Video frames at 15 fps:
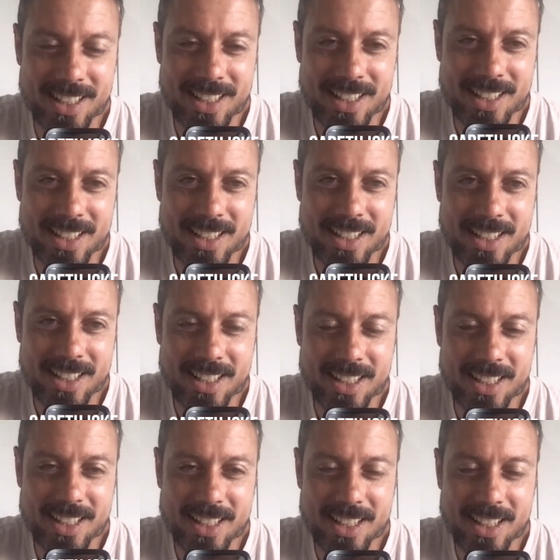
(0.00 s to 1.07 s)

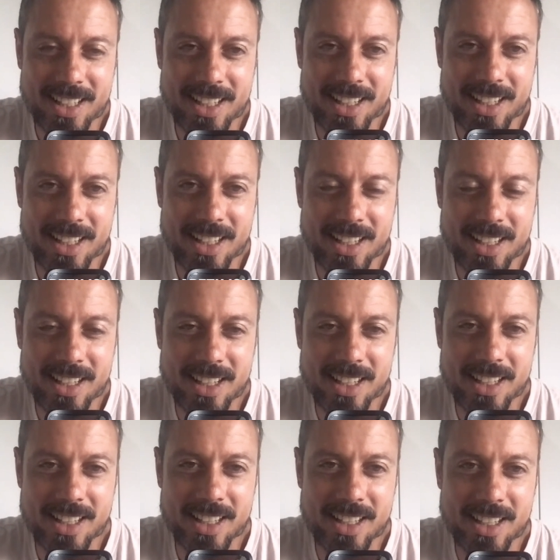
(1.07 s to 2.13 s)

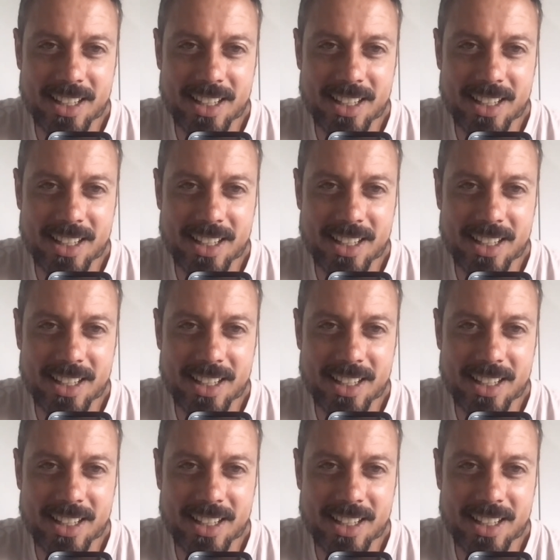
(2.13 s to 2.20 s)
No words are spoken by the person on screen.